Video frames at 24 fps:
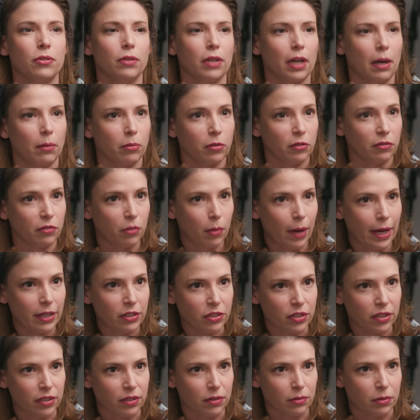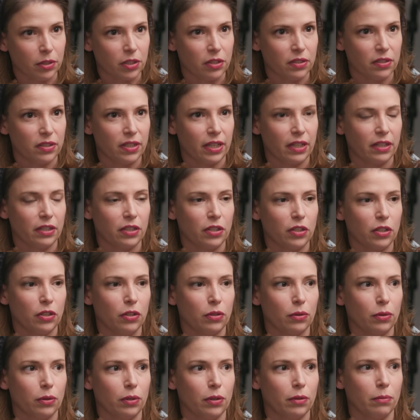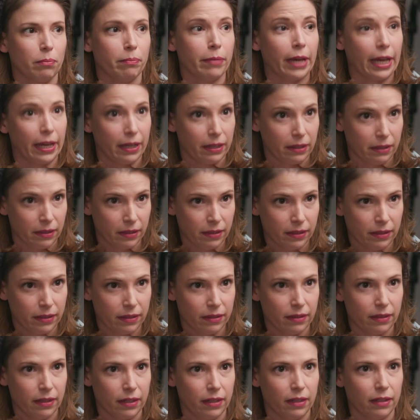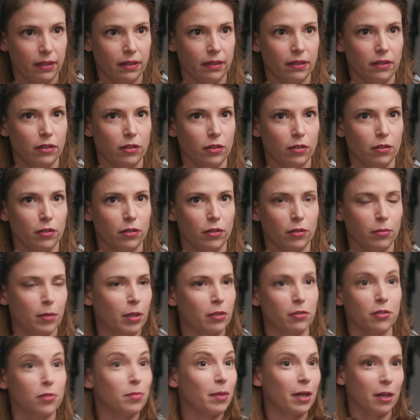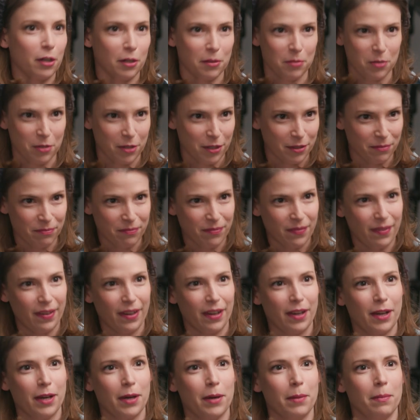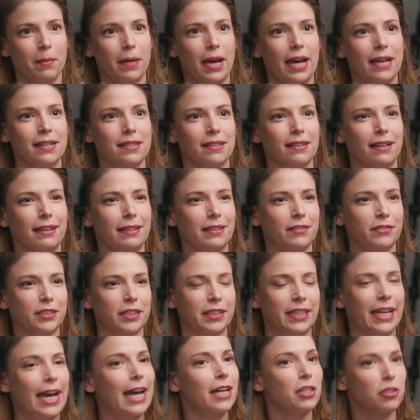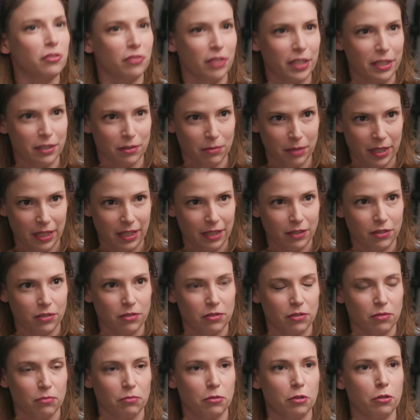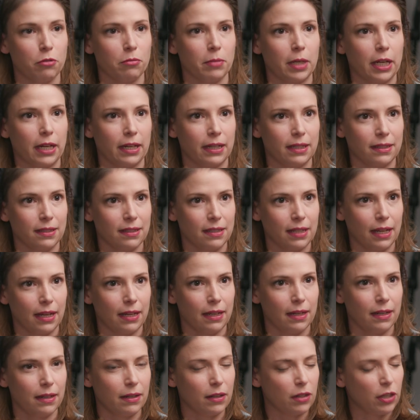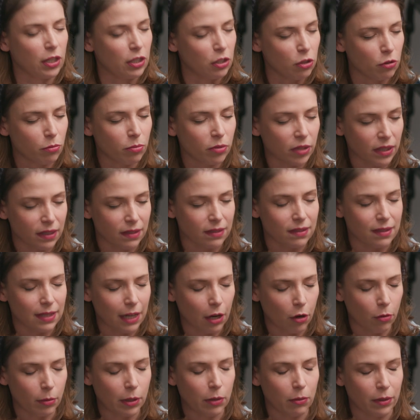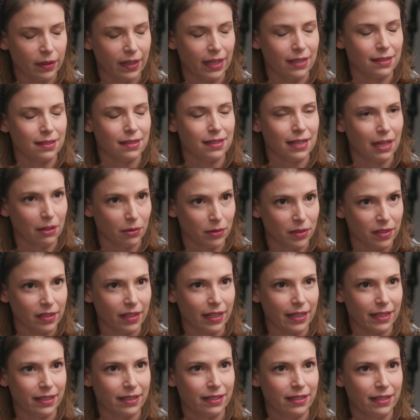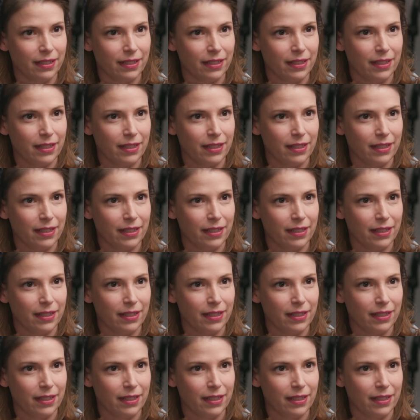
you a couple of questions, which is that your Ben, your mother's paramour, has kind of a catchphrase when he enters a room, and I had said, can you please tell me what that sounds like?